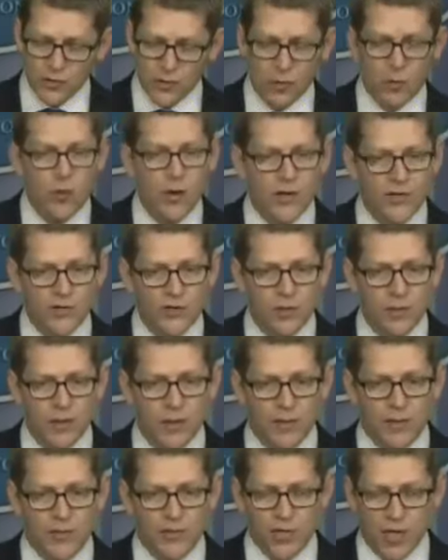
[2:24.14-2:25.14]
To your question
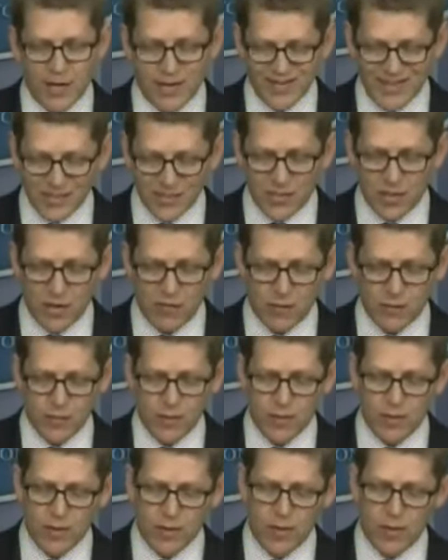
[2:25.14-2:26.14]
about the Chinese
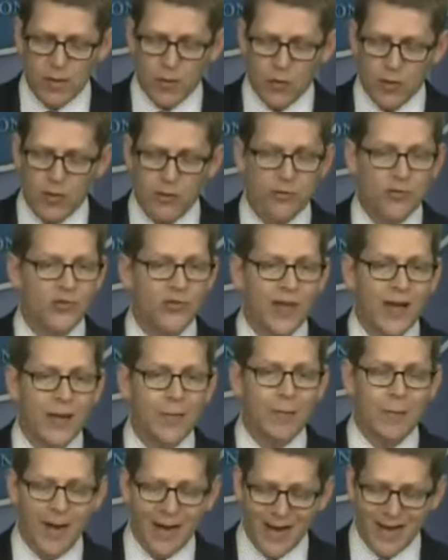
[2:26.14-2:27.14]
government, we are just
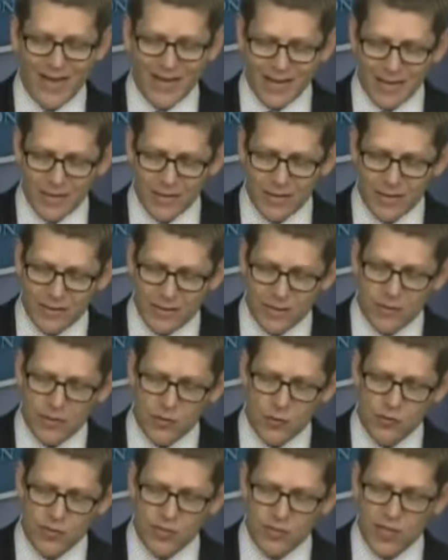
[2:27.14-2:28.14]
not buying that
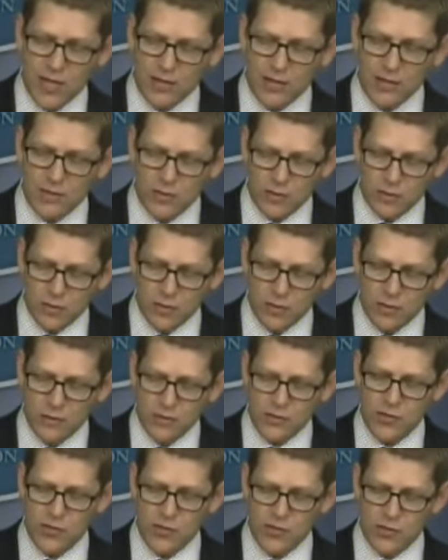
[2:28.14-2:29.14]
this was a technical
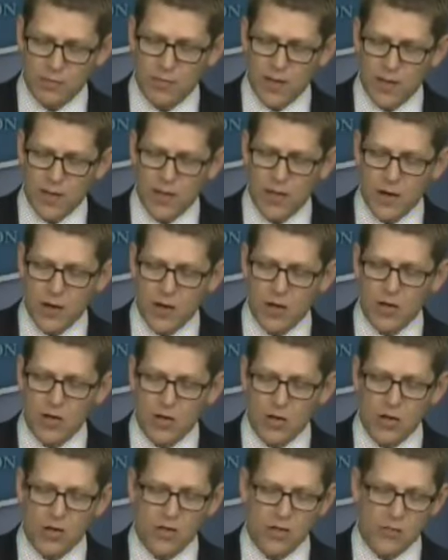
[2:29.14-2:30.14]
decision by a Hong
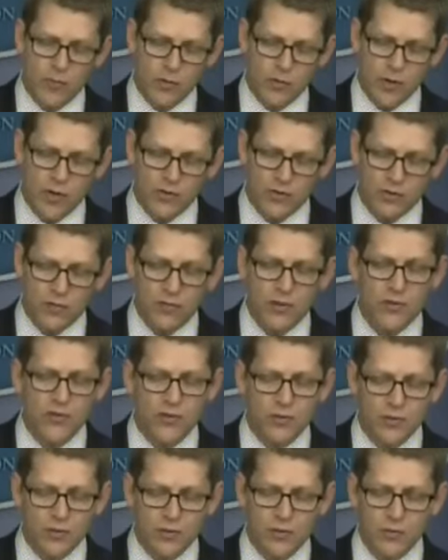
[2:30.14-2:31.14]
Kong immigration official.